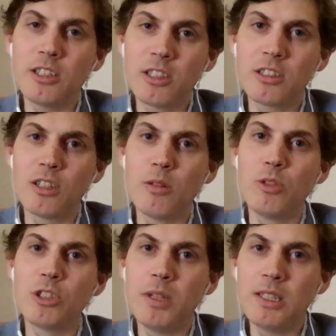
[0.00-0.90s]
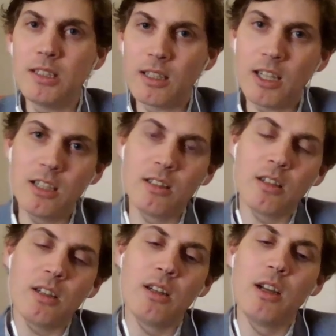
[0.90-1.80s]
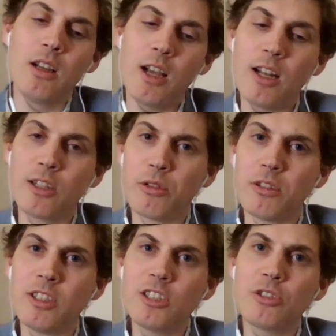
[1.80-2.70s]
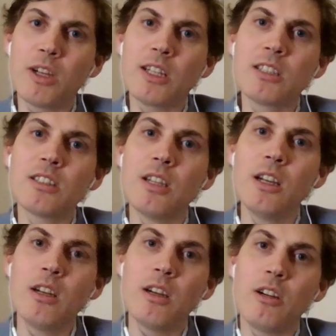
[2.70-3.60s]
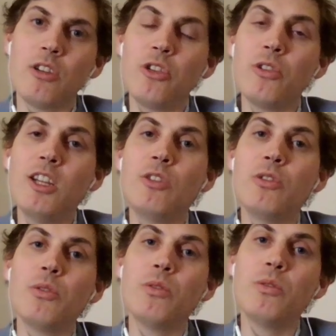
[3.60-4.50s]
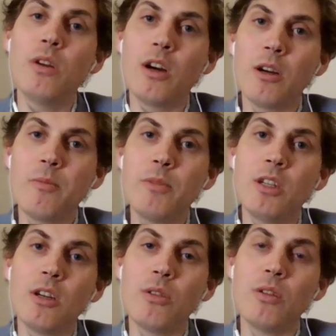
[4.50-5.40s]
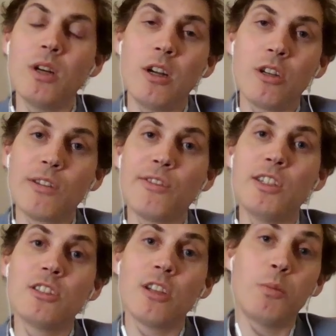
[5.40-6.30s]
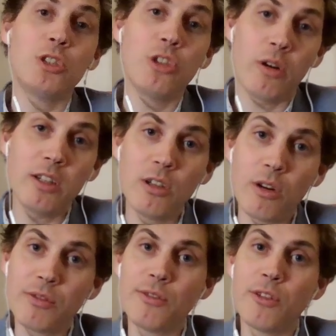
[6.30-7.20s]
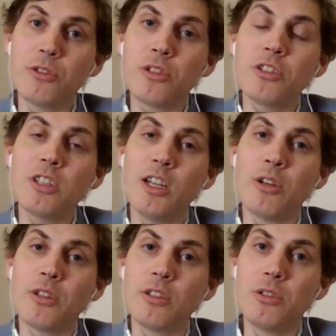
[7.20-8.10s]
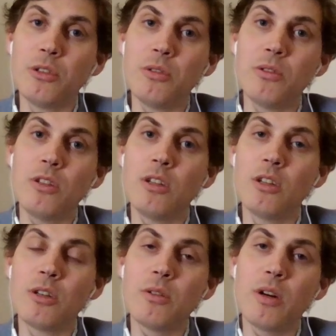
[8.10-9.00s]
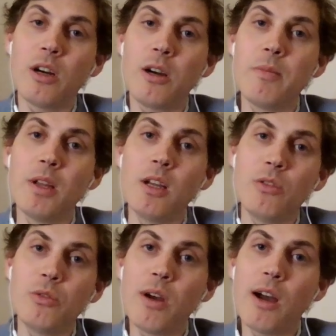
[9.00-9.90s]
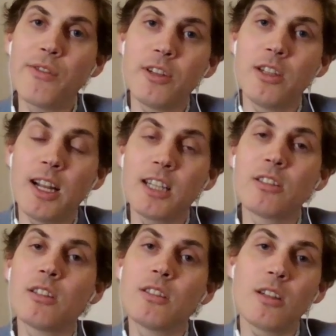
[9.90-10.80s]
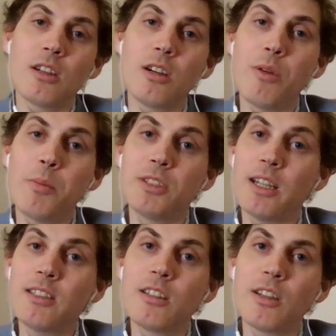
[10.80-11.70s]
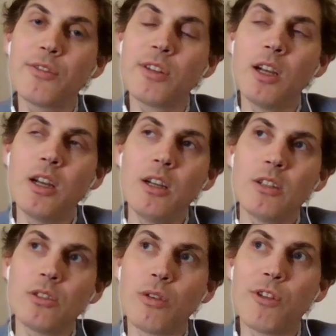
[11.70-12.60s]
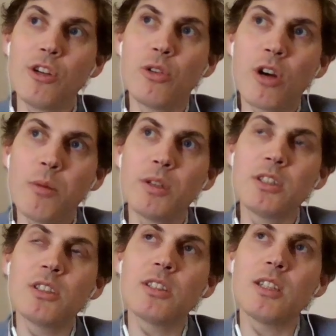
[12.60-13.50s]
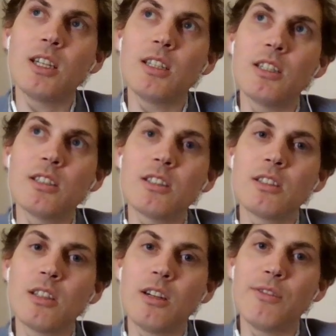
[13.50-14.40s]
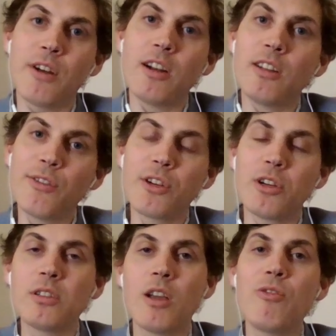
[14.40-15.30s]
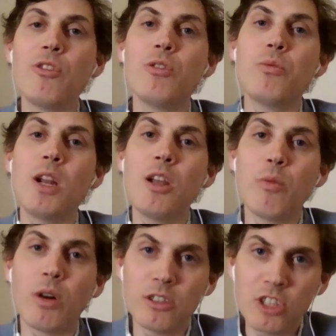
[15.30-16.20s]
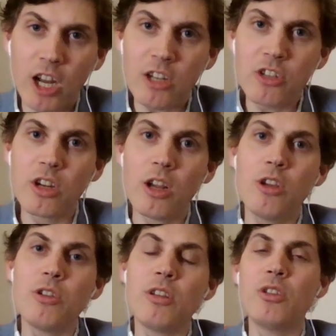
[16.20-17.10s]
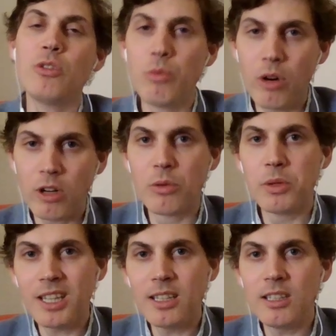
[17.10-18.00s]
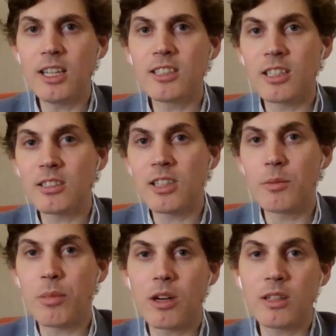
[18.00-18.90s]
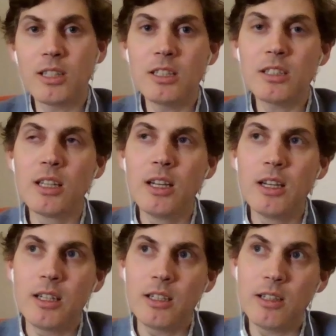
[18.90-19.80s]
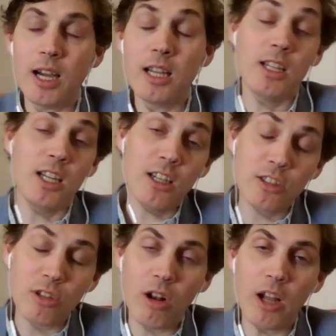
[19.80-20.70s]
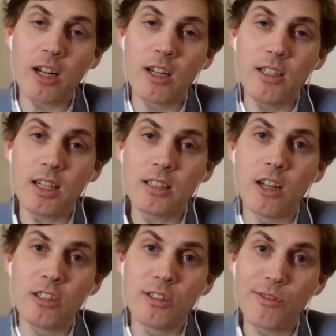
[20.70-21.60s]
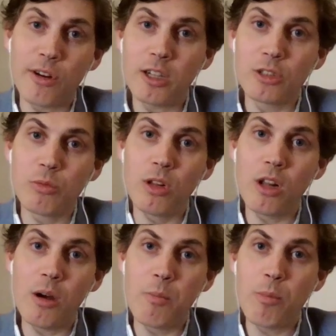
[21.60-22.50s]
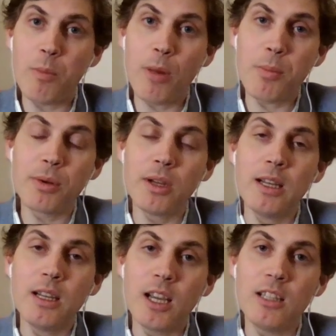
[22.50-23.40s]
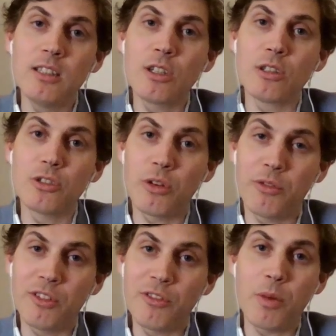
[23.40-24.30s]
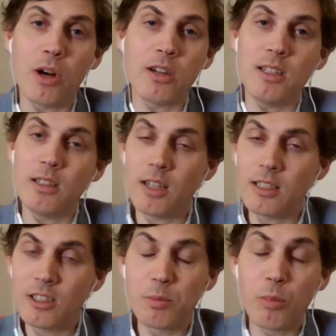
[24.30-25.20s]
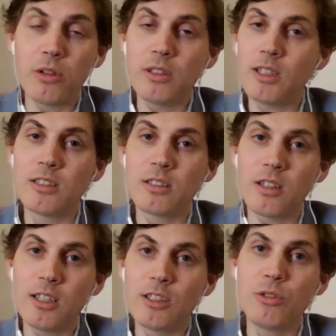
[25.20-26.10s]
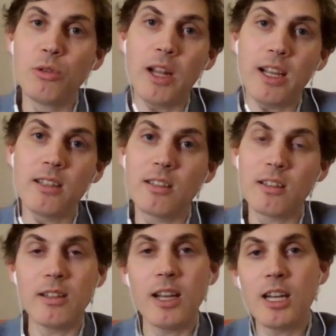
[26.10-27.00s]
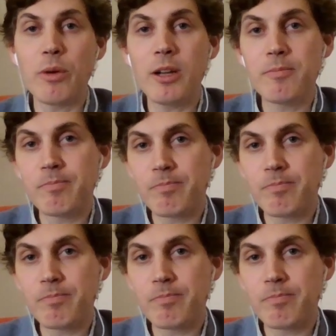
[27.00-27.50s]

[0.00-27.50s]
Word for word: system, which means that in the electoral districts uh, you need to um, you know convince a majority of the voters in order to you know um, to have an elected uh, representative. So for newcomers, it is uh, very difficult. If you really want change, you need to work within the existing parties. Uh, and it is unlikely that Nigel Farage will pop up in the Conservative Party. At this point, it's, uh, it's too late uh, anyway.